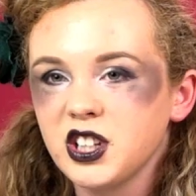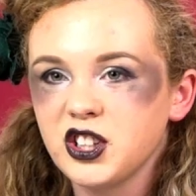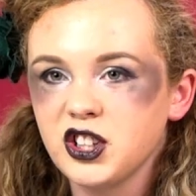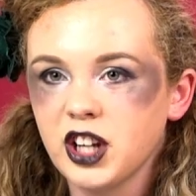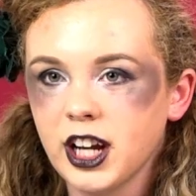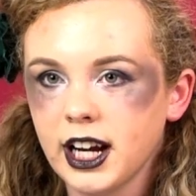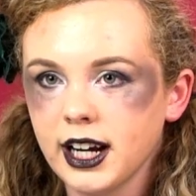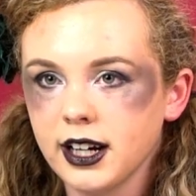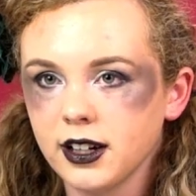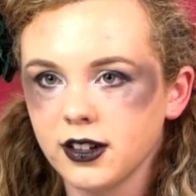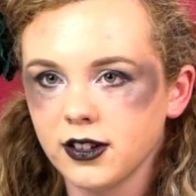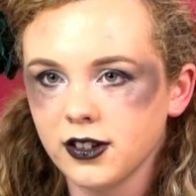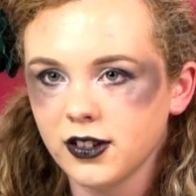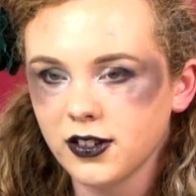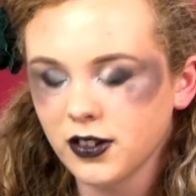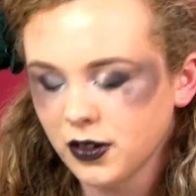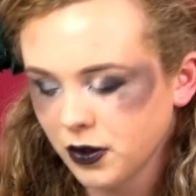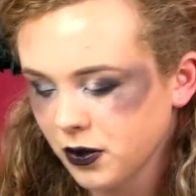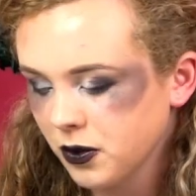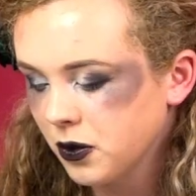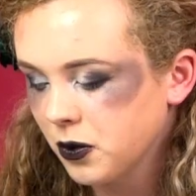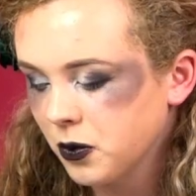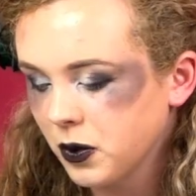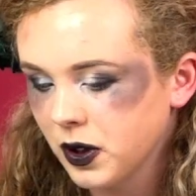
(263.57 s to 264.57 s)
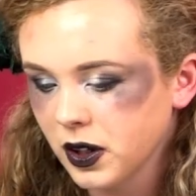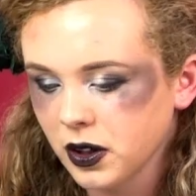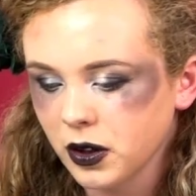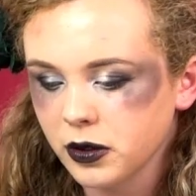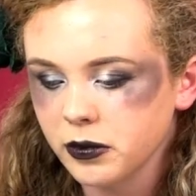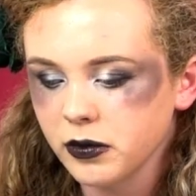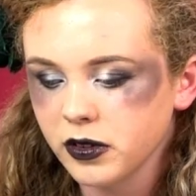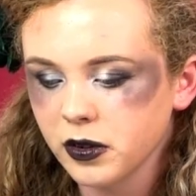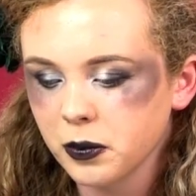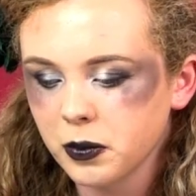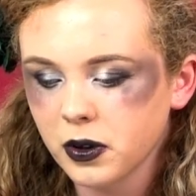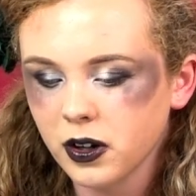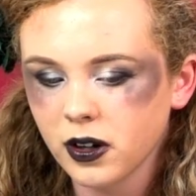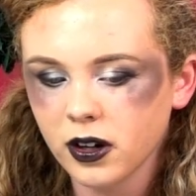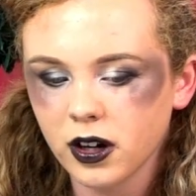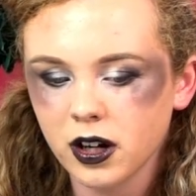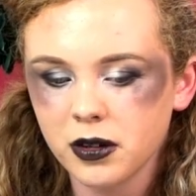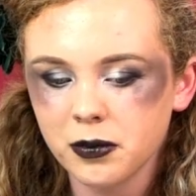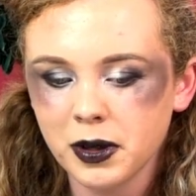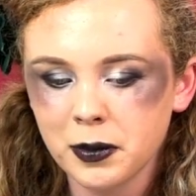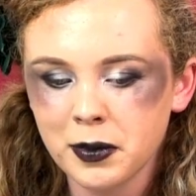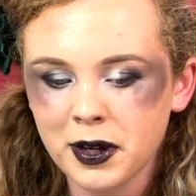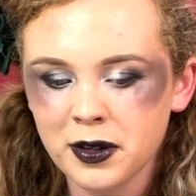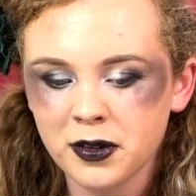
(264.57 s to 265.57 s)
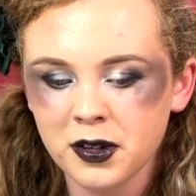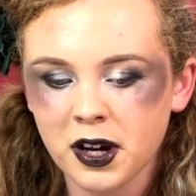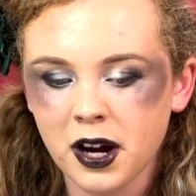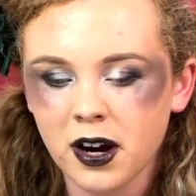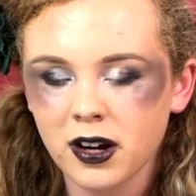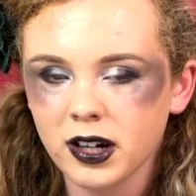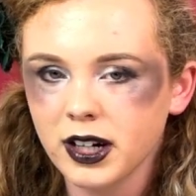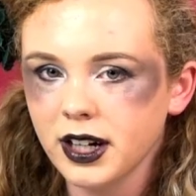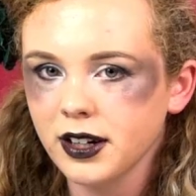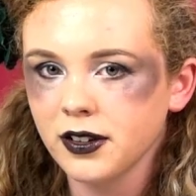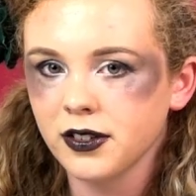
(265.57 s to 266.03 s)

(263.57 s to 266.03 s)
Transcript: changed when it comes to putting on my mascara.